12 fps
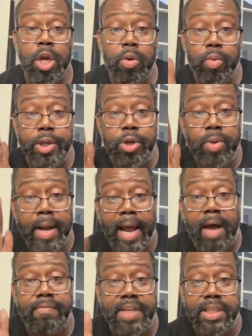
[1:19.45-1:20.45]
when you
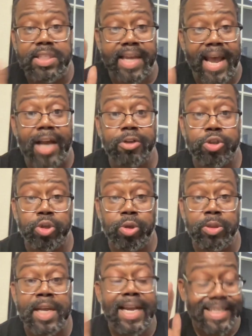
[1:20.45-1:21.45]
have these
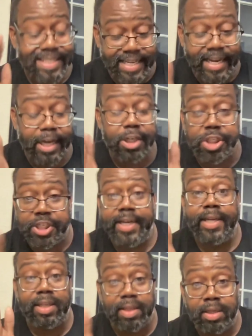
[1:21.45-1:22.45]
casuals saying shit